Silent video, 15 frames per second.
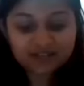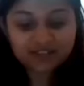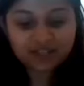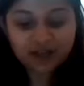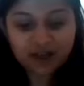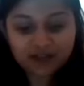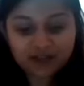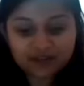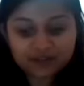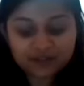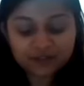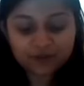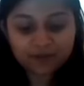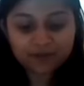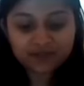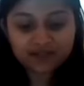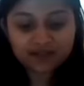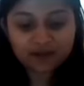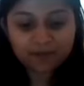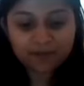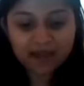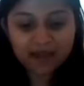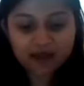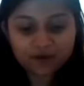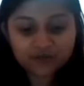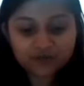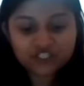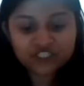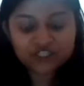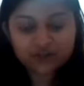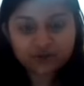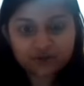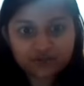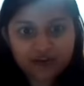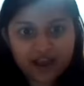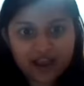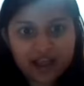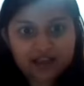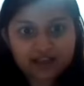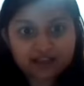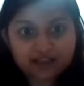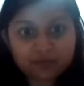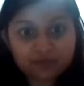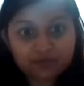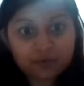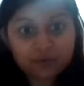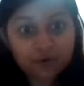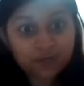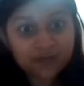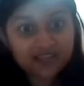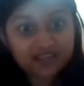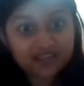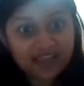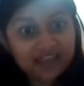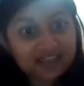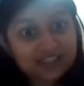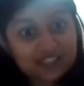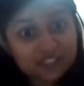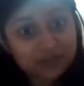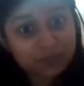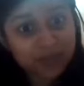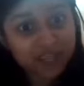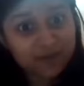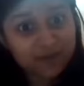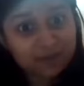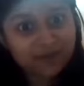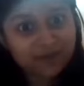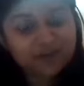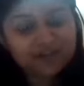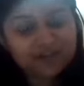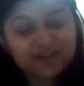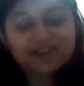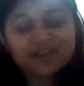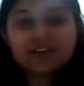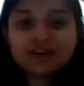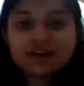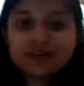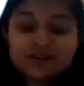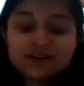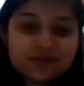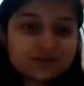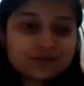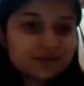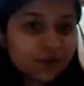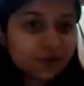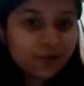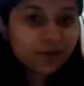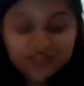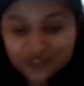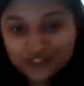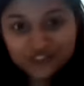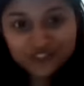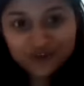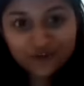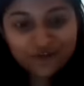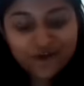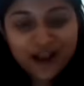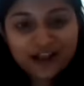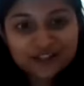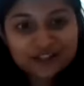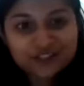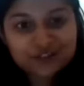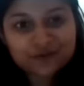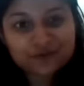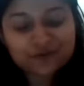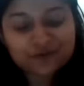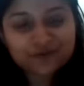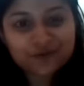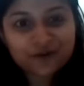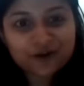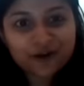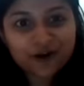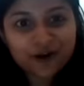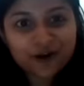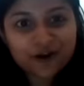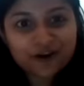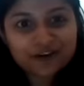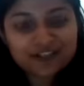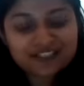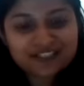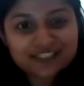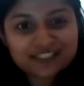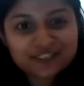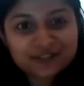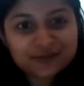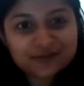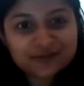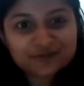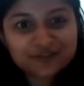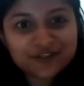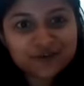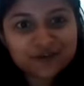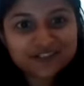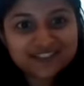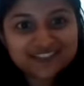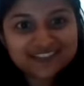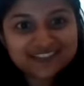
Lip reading: talk a little bit about ShearFrac before we get into the paper. So what does ShearFrac do for our listeners and viewers?